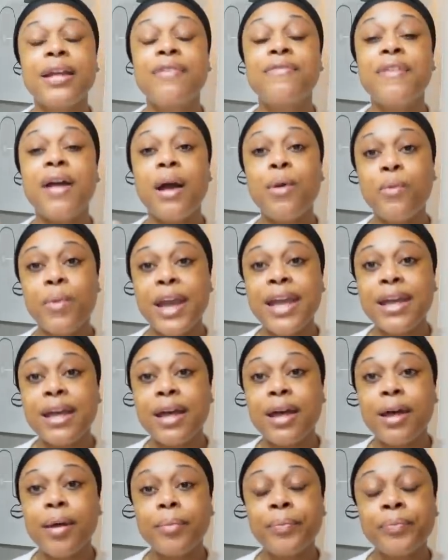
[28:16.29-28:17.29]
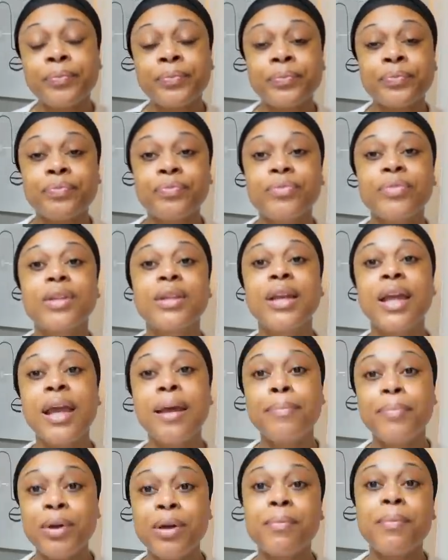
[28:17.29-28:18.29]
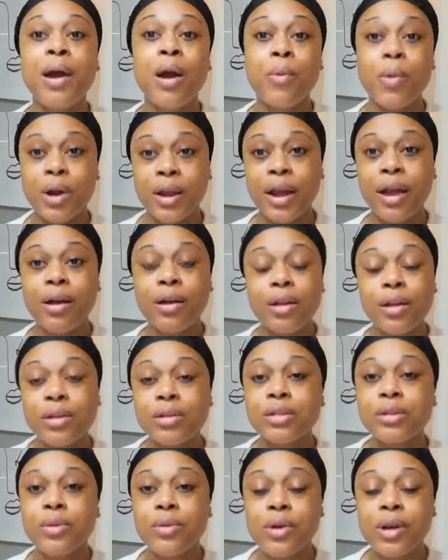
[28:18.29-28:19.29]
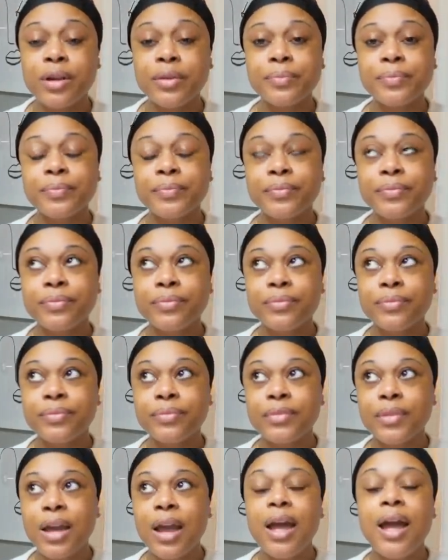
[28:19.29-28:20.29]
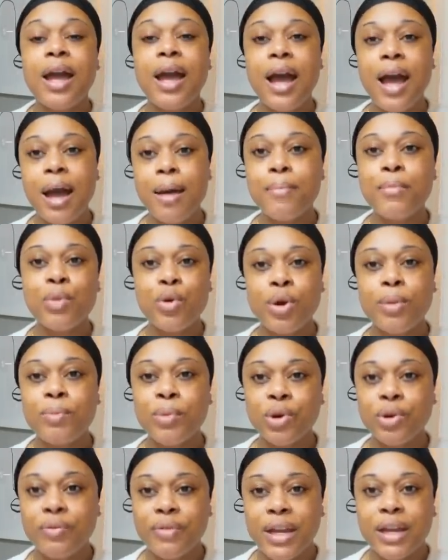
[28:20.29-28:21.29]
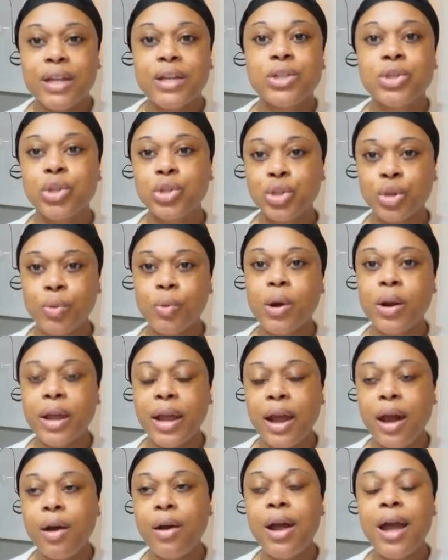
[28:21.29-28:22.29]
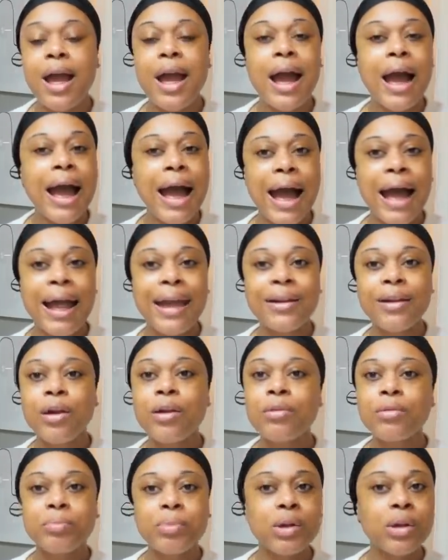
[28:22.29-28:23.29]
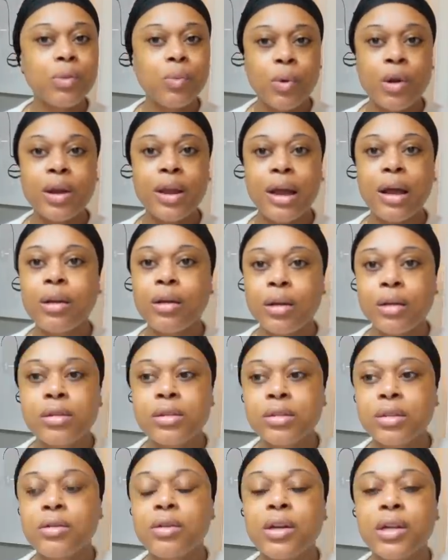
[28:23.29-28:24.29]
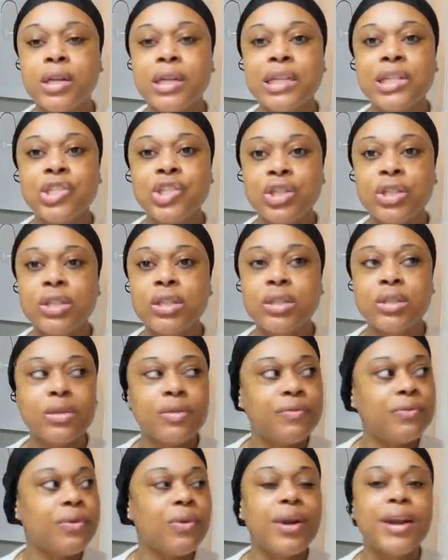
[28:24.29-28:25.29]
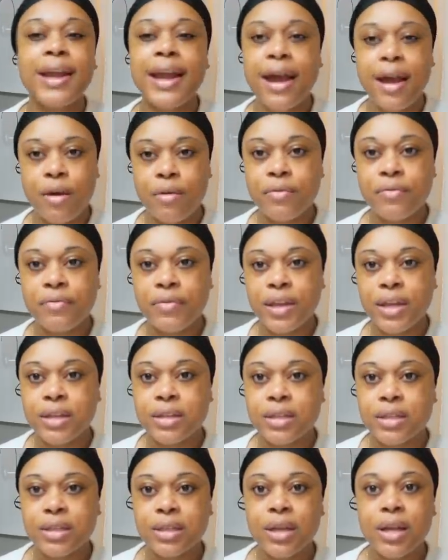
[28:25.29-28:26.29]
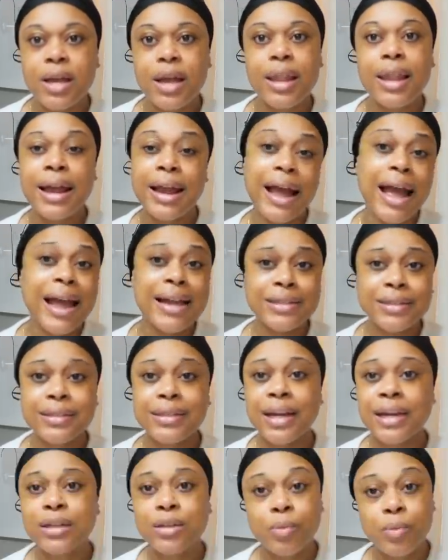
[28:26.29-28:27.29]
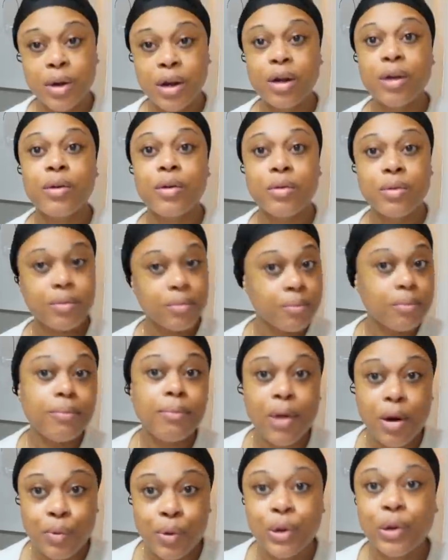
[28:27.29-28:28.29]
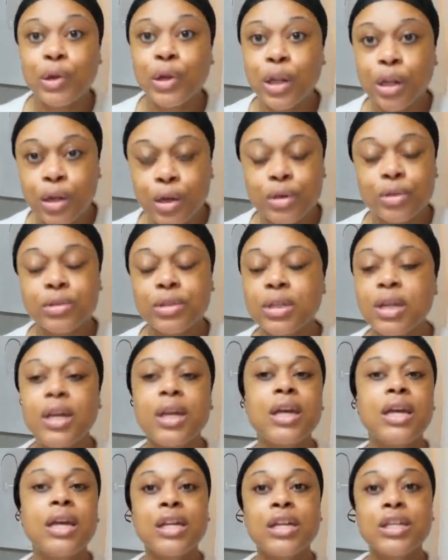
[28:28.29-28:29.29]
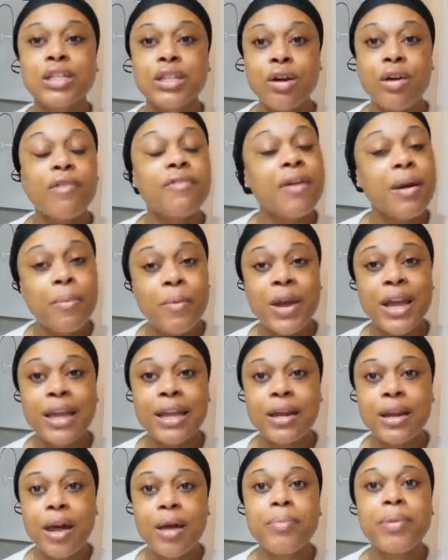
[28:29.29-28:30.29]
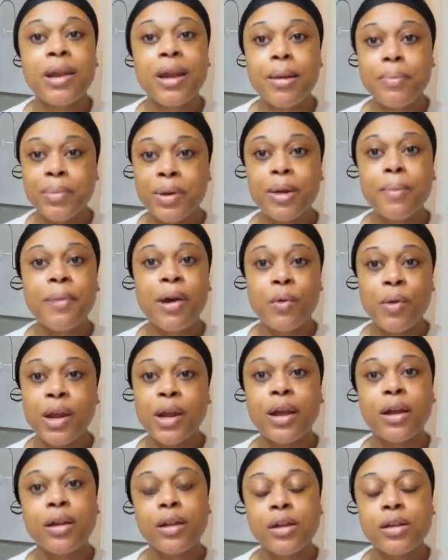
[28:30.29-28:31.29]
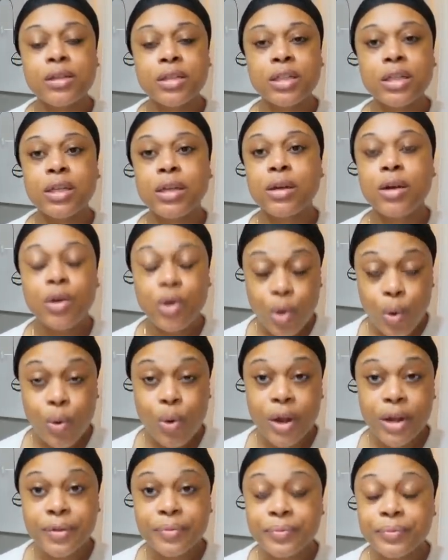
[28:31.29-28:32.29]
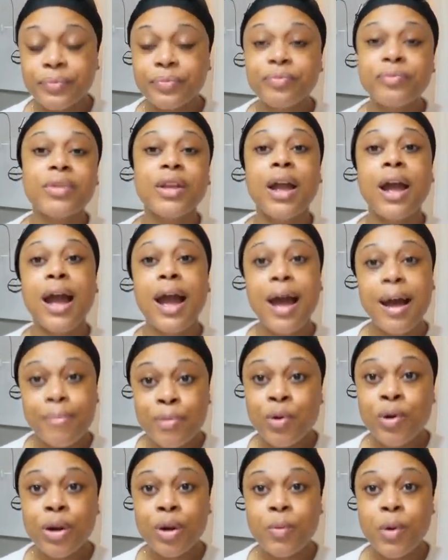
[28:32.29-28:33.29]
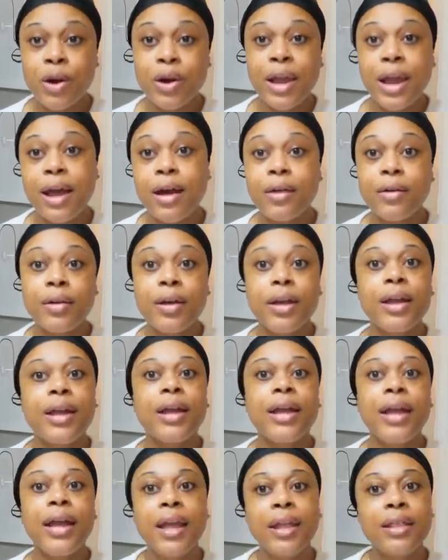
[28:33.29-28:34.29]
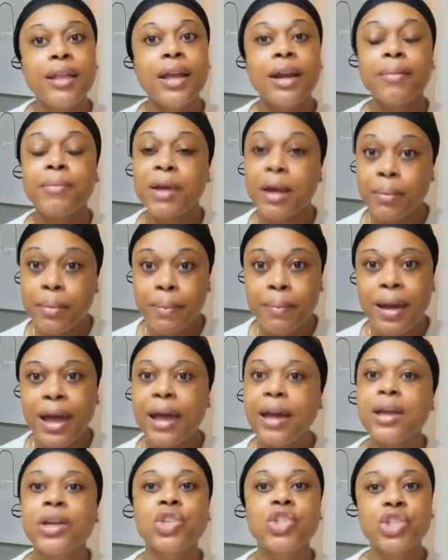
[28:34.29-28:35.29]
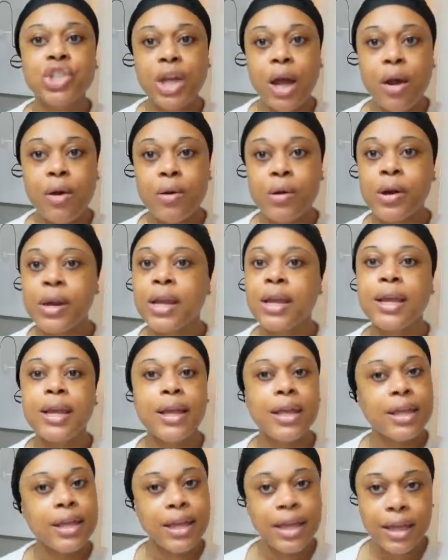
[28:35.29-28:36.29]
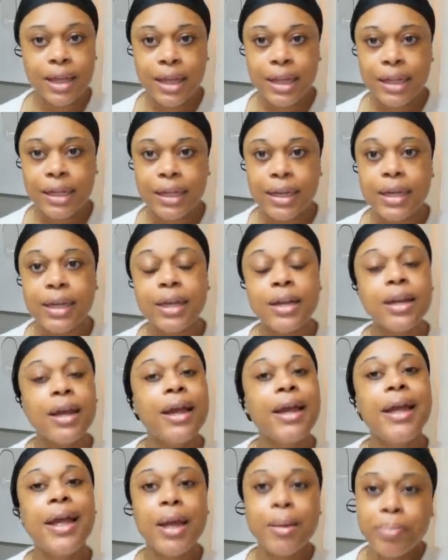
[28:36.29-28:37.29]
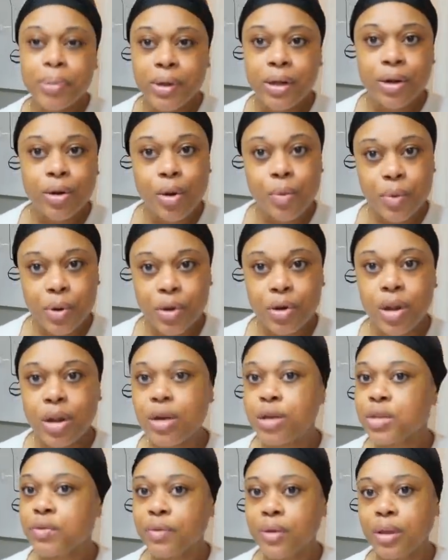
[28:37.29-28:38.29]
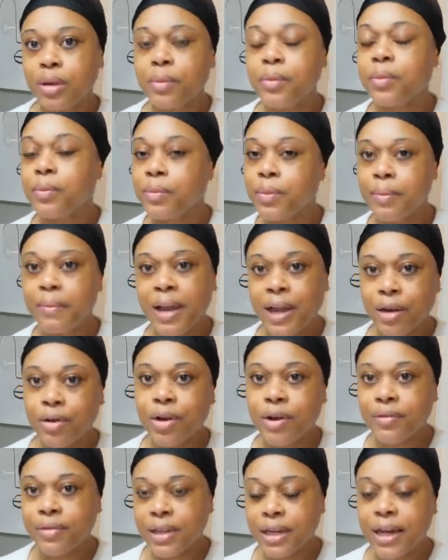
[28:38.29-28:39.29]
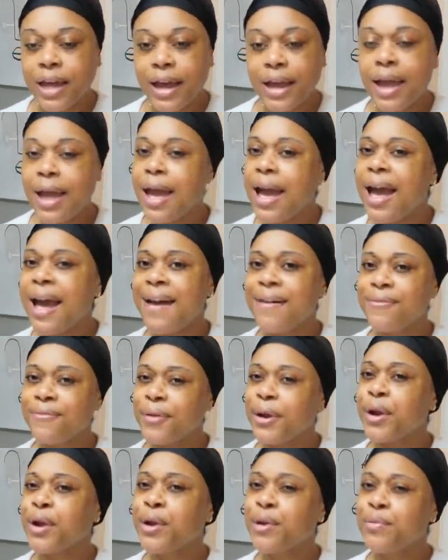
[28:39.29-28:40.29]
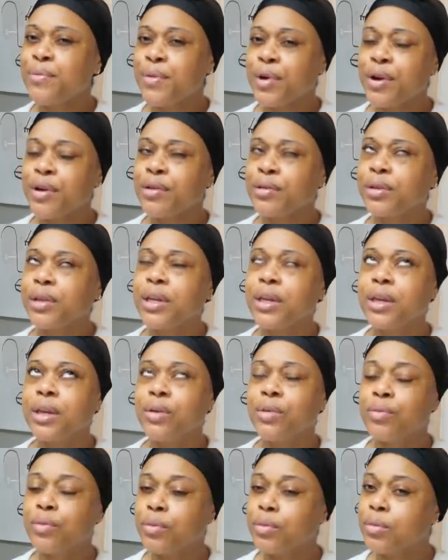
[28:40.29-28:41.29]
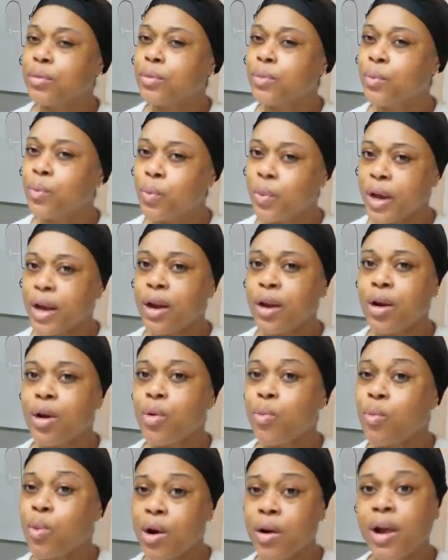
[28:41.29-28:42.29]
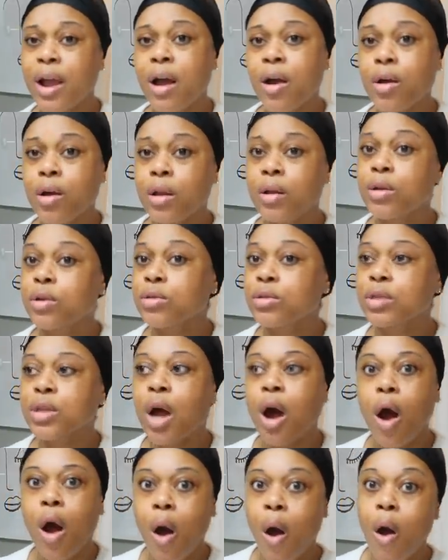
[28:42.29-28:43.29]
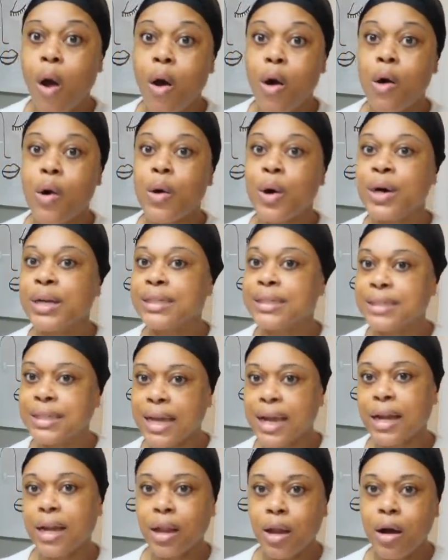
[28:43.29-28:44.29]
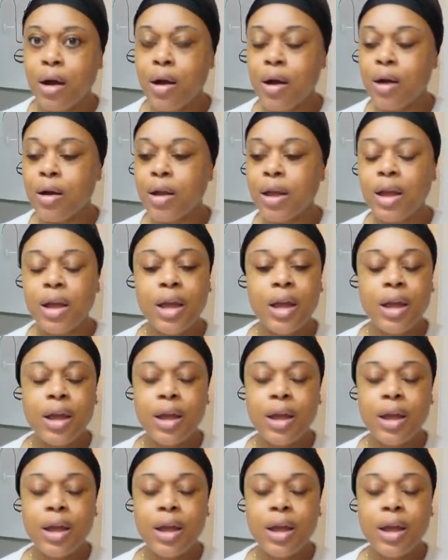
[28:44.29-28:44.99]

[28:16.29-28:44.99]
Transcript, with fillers: if i wake up and put my workout clothes on I'm more motivated to work out. I don't put workout clothes on just for an outfit. Like I actually like to wear my real clothes. So if I'm waking up and I'm putting my workout clothes in, on, I'm going to work out and then I'm coming back, showering, getting clean, and putting on real clothes for the remainder of the day. I very rarely wear workout clothes all day long